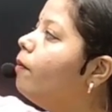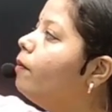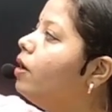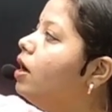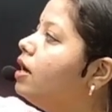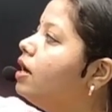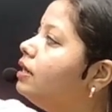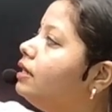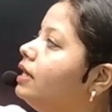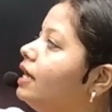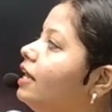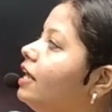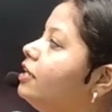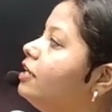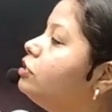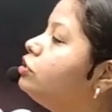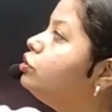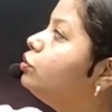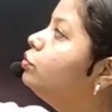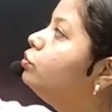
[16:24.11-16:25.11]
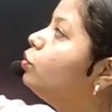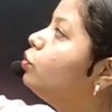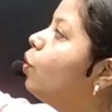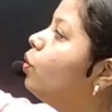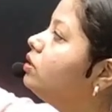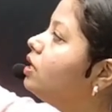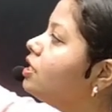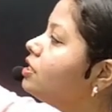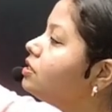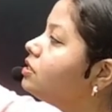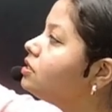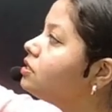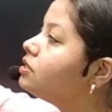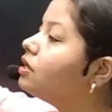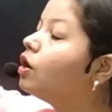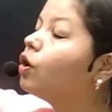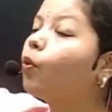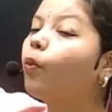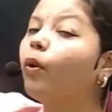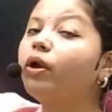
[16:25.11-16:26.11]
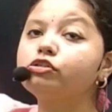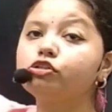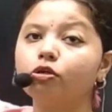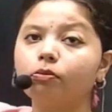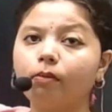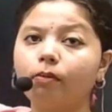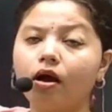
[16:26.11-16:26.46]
Didn't you know this? Question mark.